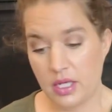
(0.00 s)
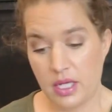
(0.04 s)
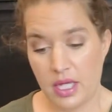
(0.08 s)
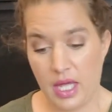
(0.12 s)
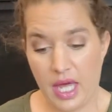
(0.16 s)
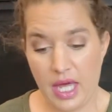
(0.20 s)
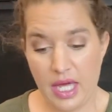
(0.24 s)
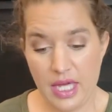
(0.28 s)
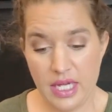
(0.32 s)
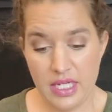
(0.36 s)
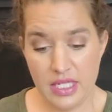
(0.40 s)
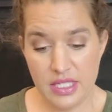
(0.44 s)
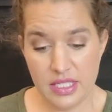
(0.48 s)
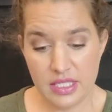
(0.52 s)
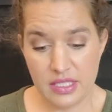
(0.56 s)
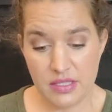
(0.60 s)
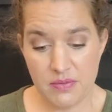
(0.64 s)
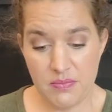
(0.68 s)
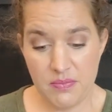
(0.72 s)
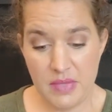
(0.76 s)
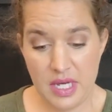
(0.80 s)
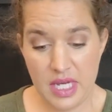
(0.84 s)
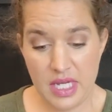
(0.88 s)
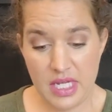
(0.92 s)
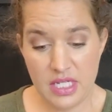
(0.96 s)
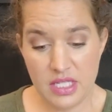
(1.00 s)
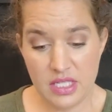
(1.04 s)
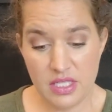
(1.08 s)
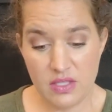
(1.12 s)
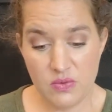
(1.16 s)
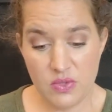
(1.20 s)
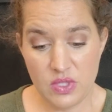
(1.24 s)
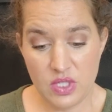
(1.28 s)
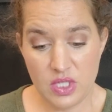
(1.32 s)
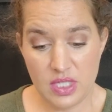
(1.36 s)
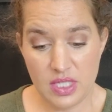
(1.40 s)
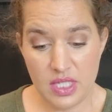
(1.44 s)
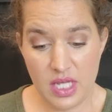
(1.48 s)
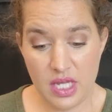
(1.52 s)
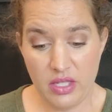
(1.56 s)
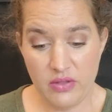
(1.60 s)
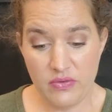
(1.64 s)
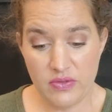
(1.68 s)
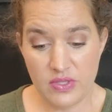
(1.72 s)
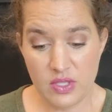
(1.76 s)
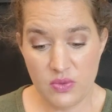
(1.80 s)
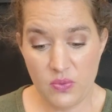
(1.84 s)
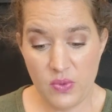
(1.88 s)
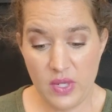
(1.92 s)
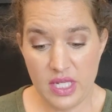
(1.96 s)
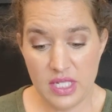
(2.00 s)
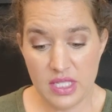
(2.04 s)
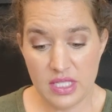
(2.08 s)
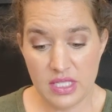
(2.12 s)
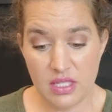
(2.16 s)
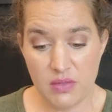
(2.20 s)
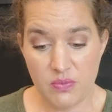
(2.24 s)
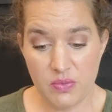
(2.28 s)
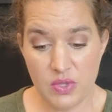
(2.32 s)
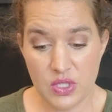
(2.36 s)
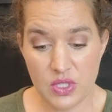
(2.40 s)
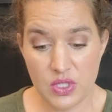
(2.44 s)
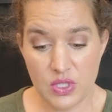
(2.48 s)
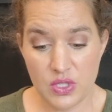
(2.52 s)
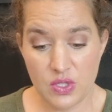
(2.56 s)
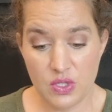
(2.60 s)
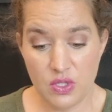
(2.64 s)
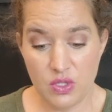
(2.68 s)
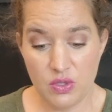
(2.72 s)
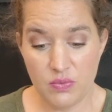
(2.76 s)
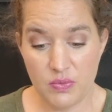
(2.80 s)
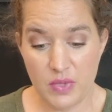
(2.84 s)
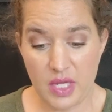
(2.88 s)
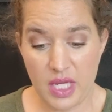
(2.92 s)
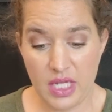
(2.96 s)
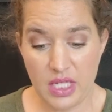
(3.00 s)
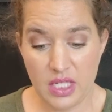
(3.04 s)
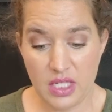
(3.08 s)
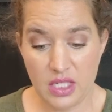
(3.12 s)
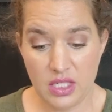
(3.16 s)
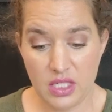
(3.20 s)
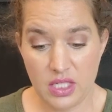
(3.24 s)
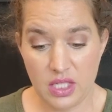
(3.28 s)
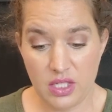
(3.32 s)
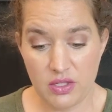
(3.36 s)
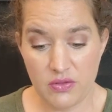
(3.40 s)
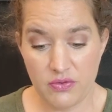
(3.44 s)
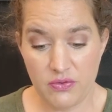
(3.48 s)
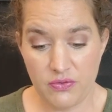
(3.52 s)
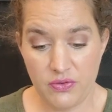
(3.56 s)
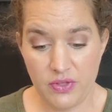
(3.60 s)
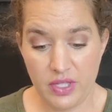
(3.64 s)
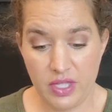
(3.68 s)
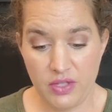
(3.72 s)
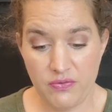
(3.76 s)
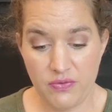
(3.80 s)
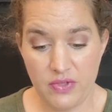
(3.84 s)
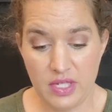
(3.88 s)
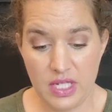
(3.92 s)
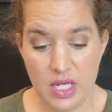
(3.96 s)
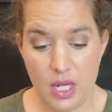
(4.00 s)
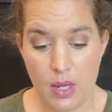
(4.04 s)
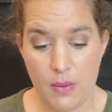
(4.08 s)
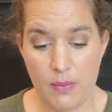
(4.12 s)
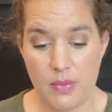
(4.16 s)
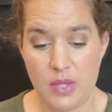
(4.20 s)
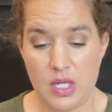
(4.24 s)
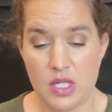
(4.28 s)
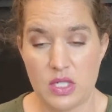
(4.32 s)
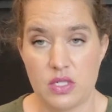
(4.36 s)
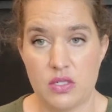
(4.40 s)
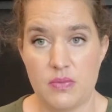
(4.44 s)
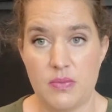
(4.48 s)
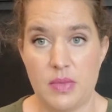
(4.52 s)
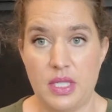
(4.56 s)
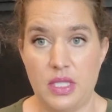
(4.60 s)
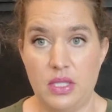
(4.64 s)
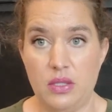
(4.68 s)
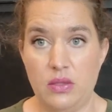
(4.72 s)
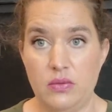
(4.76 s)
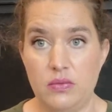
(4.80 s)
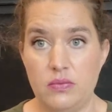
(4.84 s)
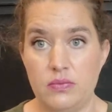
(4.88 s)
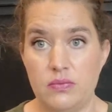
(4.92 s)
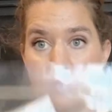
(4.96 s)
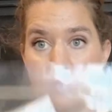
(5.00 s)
Ice Mice, which is Elf Sweat, Summer Scoop, and Fluffy Marshmallow.